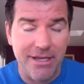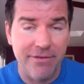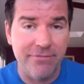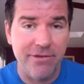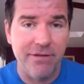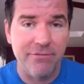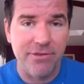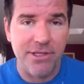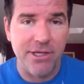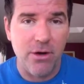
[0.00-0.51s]

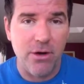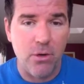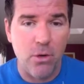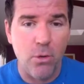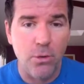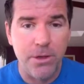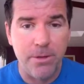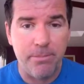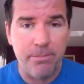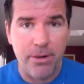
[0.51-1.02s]
If the
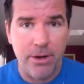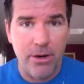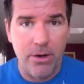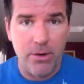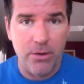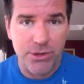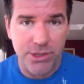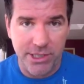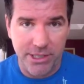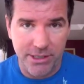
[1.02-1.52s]
old
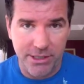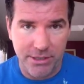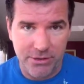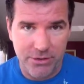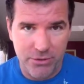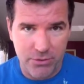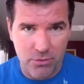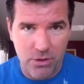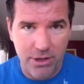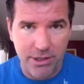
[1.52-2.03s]
approach,
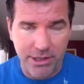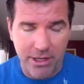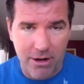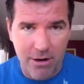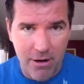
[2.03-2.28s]
the